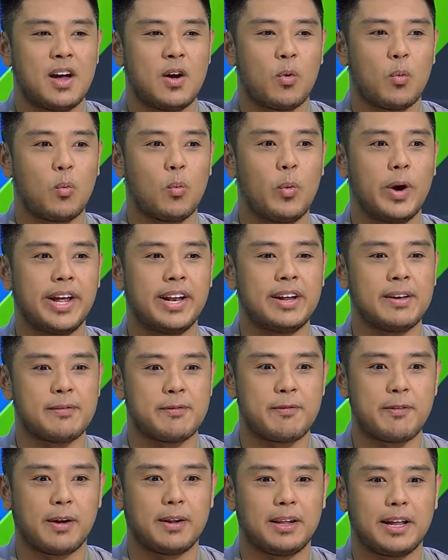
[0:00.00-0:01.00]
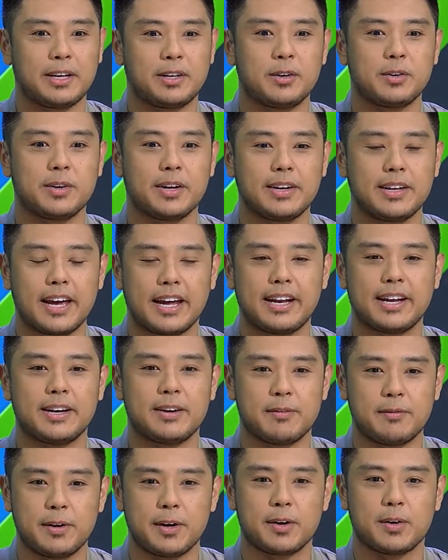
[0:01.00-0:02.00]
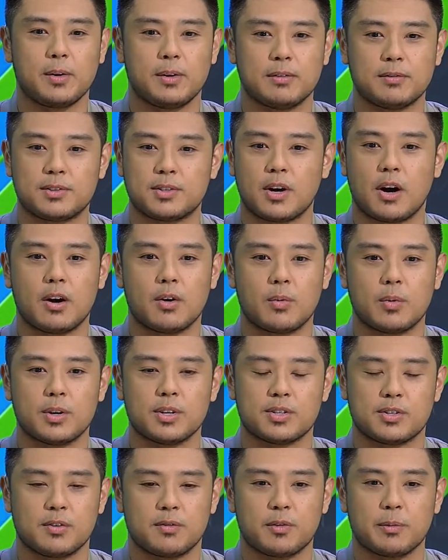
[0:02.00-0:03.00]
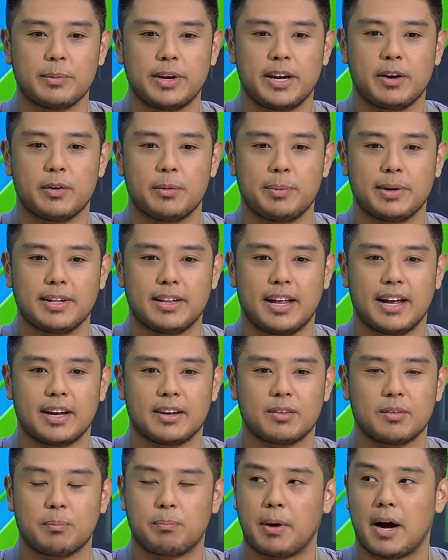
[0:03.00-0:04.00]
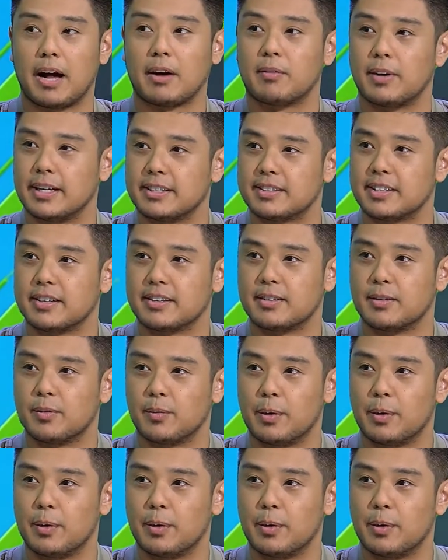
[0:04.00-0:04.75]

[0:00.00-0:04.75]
when it felt like you could get in a vehicle of Star Wars, so for me, it would be like pod racing. When